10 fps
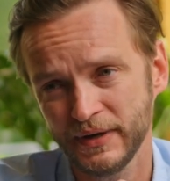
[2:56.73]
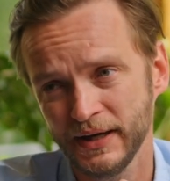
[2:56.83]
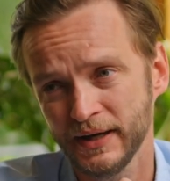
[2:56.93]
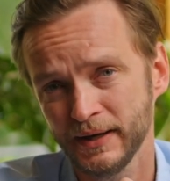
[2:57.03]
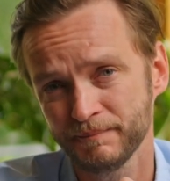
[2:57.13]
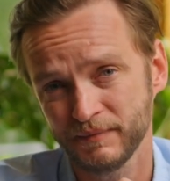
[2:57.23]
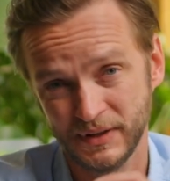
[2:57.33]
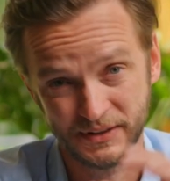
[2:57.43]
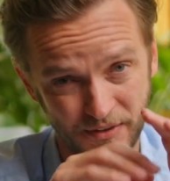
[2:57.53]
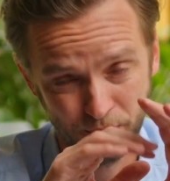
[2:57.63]

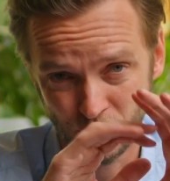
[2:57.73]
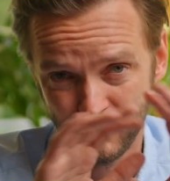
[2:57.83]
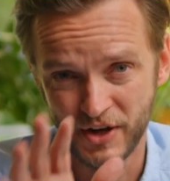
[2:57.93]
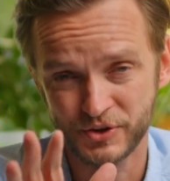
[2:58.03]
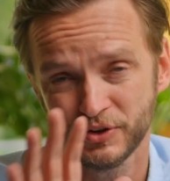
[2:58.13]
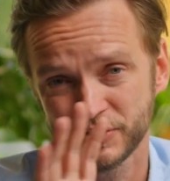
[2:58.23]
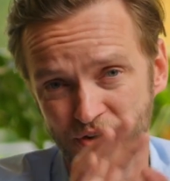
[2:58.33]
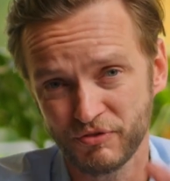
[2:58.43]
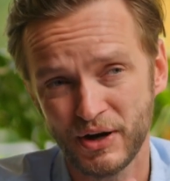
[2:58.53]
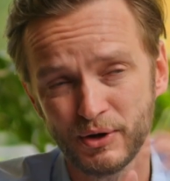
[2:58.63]
and the professionals,
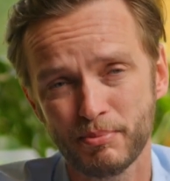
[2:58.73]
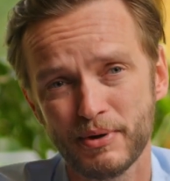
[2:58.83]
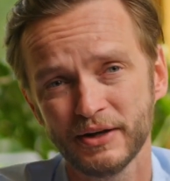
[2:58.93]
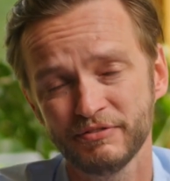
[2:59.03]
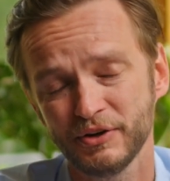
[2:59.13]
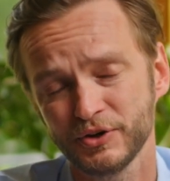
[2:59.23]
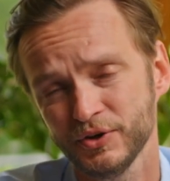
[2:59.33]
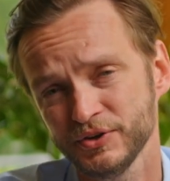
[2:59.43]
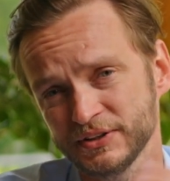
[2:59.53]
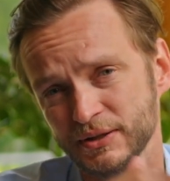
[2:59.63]
they're very good.